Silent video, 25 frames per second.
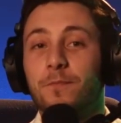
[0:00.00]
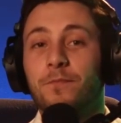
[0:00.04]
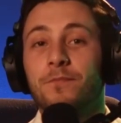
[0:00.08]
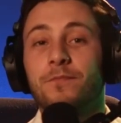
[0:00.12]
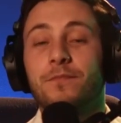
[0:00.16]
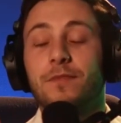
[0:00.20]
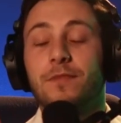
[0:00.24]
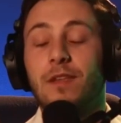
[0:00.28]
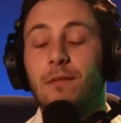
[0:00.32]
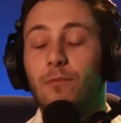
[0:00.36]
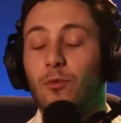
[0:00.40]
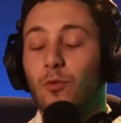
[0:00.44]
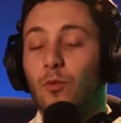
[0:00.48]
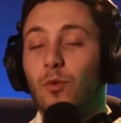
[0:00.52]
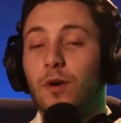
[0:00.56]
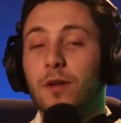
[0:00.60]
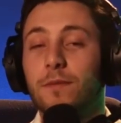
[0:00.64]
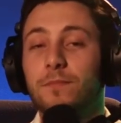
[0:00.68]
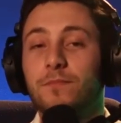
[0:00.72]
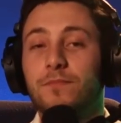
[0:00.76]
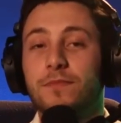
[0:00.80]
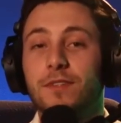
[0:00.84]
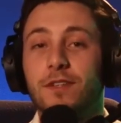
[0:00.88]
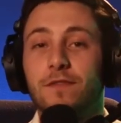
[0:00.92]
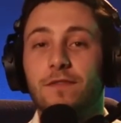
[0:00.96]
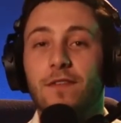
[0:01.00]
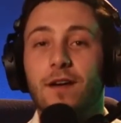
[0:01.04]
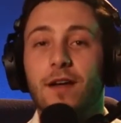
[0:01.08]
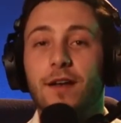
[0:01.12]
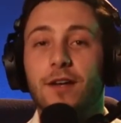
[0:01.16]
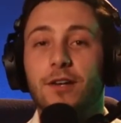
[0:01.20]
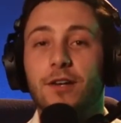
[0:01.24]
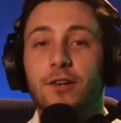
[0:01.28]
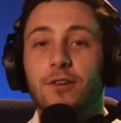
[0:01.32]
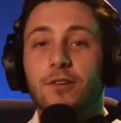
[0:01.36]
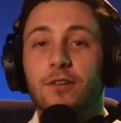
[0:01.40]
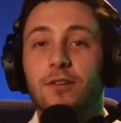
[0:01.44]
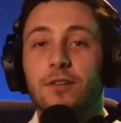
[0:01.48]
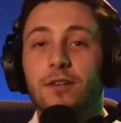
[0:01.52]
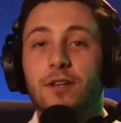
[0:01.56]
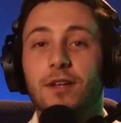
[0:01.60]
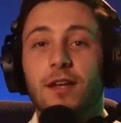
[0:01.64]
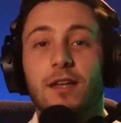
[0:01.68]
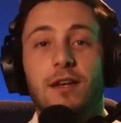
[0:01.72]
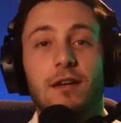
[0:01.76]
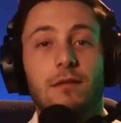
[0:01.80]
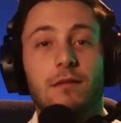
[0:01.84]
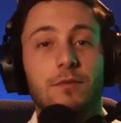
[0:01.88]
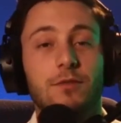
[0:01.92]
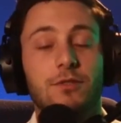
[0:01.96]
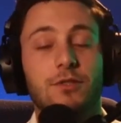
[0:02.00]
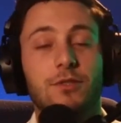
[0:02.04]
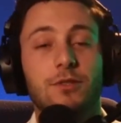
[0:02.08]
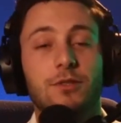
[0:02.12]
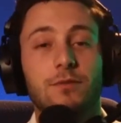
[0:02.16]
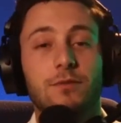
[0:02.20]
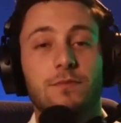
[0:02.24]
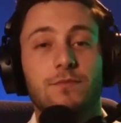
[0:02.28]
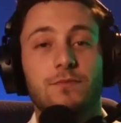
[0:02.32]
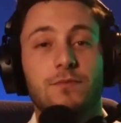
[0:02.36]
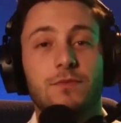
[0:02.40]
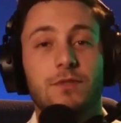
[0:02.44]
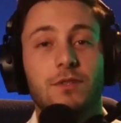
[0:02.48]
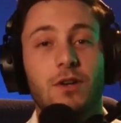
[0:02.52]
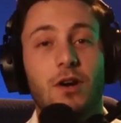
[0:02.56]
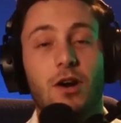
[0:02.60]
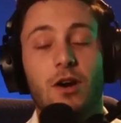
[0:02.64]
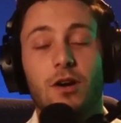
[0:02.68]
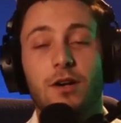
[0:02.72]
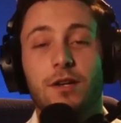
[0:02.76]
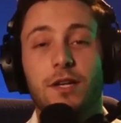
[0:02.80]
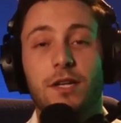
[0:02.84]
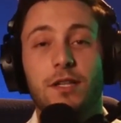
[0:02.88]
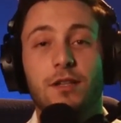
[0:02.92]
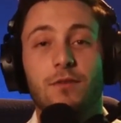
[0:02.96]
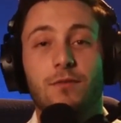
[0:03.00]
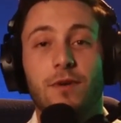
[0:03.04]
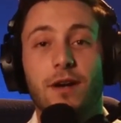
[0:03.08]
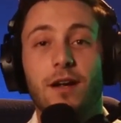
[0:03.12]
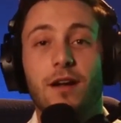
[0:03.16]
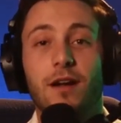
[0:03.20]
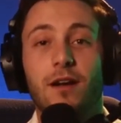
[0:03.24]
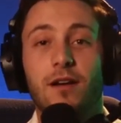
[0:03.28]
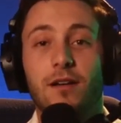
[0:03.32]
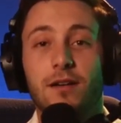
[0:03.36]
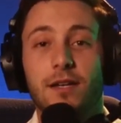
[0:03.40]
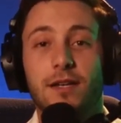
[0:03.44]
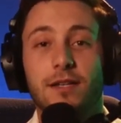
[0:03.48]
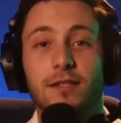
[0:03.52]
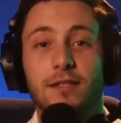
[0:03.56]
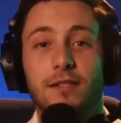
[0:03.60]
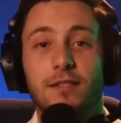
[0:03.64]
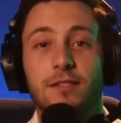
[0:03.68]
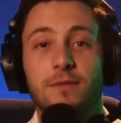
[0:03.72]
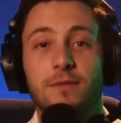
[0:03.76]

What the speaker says: Number 1, defining your hook, and number 2, targeting the right audience.